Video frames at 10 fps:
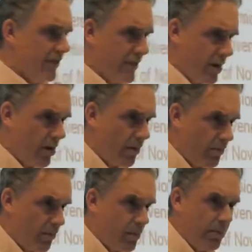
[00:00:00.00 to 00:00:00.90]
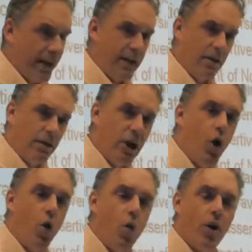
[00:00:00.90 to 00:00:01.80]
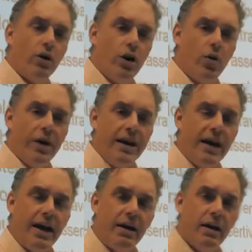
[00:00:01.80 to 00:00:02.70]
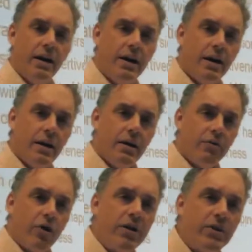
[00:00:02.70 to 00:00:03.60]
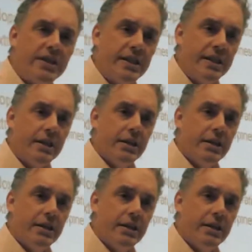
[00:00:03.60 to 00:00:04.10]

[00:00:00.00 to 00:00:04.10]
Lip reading: if they're like low in frequency.